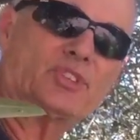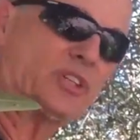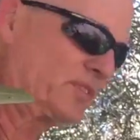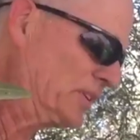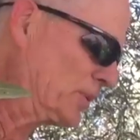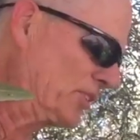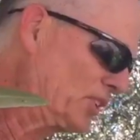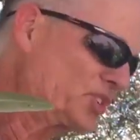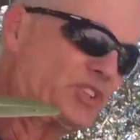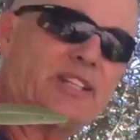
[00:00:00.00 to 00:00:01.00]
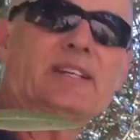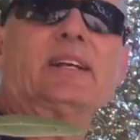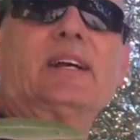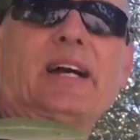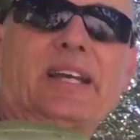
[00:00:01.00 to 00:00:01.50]
So if you were thirsty,
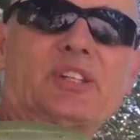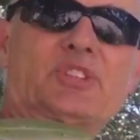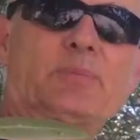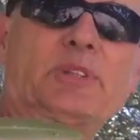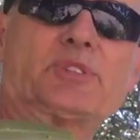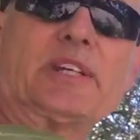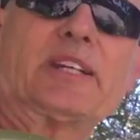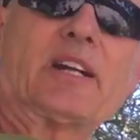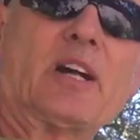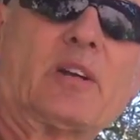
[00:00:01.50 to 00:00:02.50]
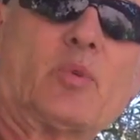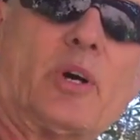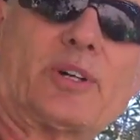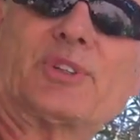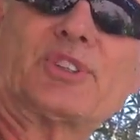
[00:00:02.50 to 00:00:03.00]
I guess you'd be drinking olive
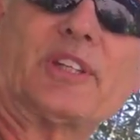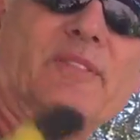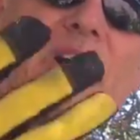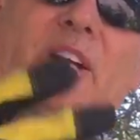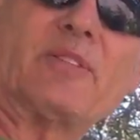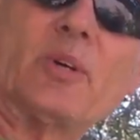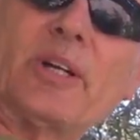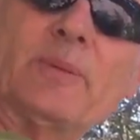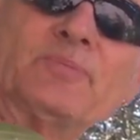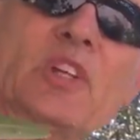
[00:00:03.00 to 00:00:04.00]
water instead of olive oil.